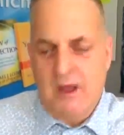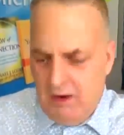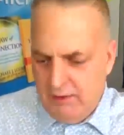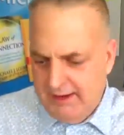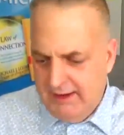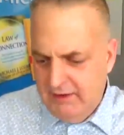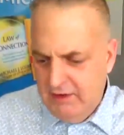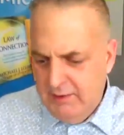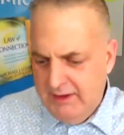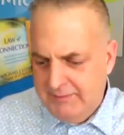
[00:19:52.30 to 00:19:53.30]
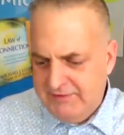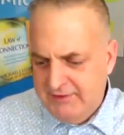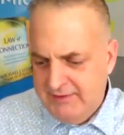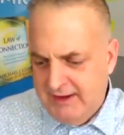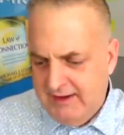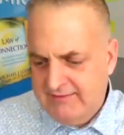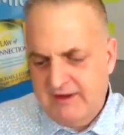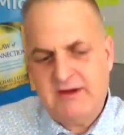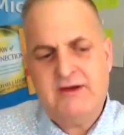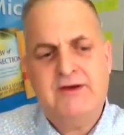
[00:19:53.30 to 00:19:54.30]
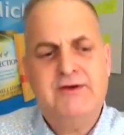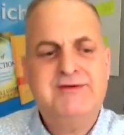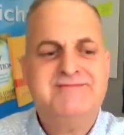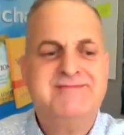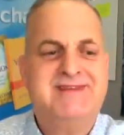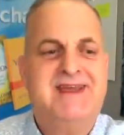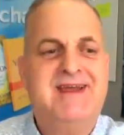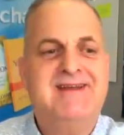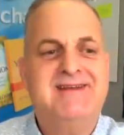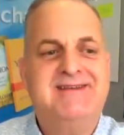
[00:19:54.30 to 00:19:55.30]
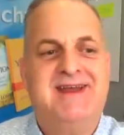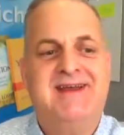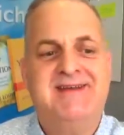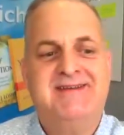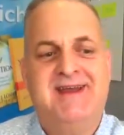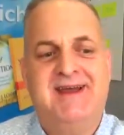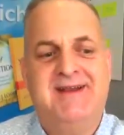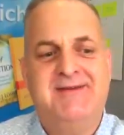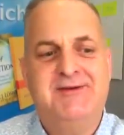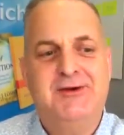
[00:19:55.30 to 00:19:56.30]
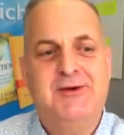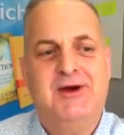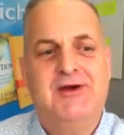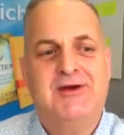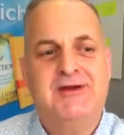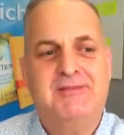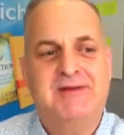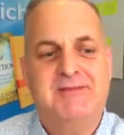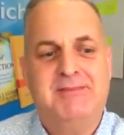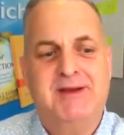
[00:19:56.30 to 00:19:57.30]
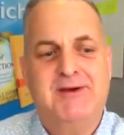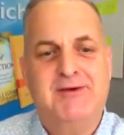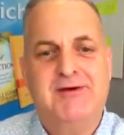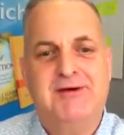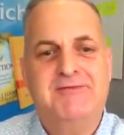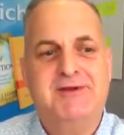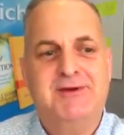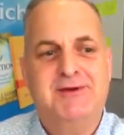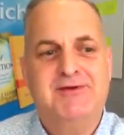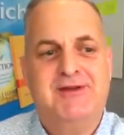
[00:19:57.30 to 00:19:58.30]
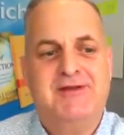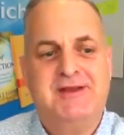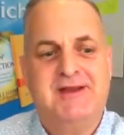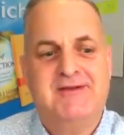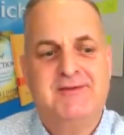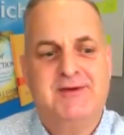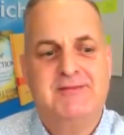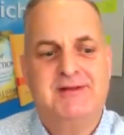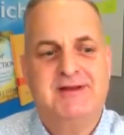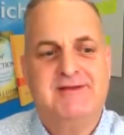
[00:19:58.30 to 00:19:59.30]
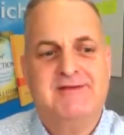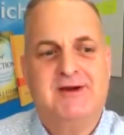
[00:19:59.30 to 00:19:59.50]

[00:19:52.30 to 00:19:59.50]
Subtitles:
Okay, who we up to next? Oh, Dana. You are going to be the bearer of the news on the next one, please.